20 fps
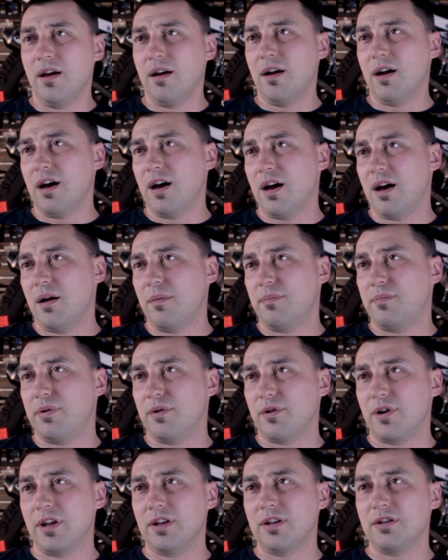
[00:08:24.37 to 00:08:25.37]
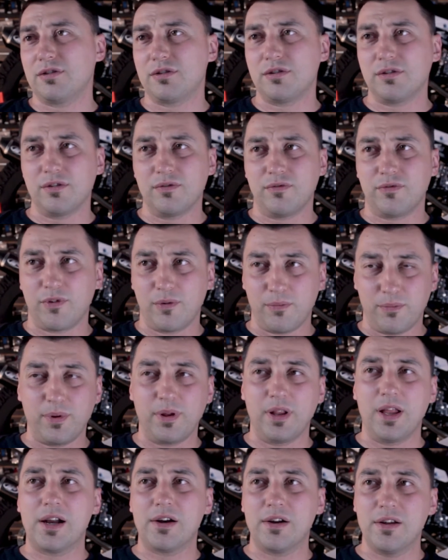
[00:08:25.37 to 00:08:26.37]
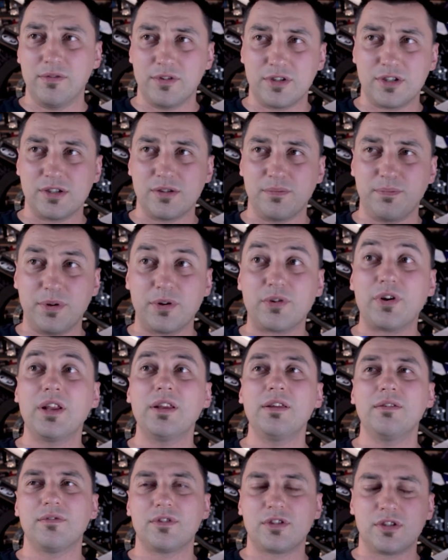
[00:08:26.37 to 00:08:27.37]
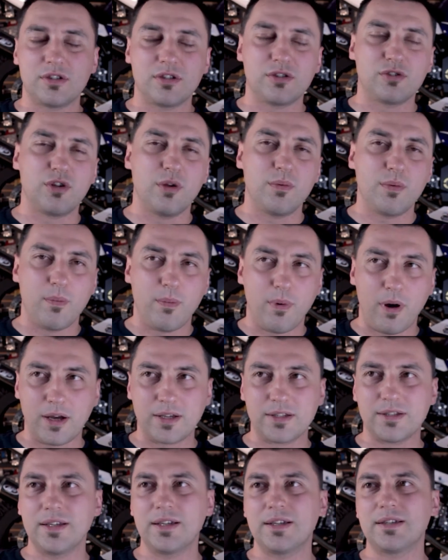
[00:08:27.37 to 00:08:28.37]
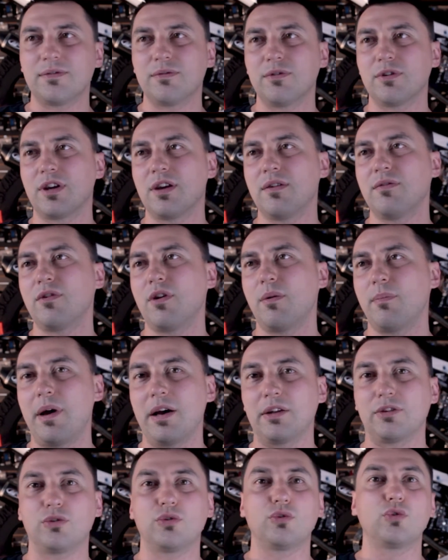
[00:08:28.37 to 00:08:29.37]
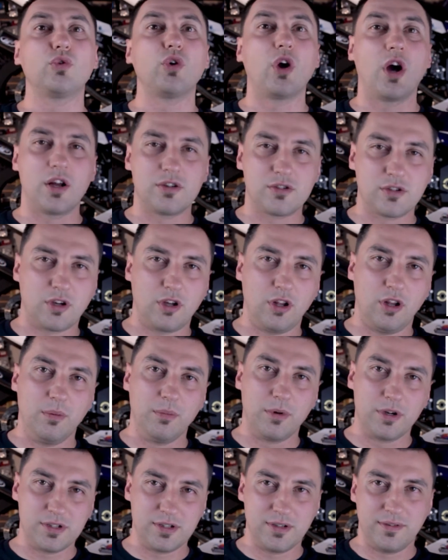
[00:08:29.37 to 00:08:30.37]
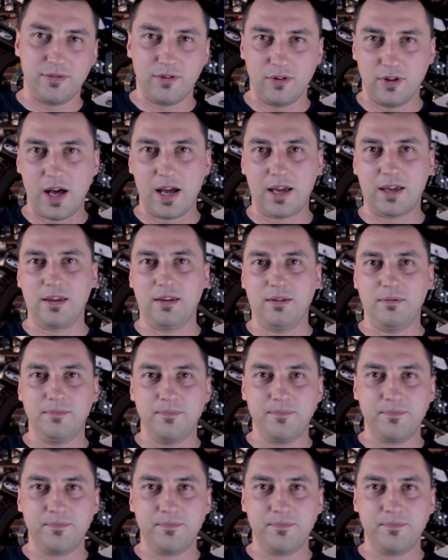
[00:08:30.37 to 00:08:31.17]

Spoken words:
Pirelli, which is a Superbike slicks, will give you about 200 kilometers if you like it.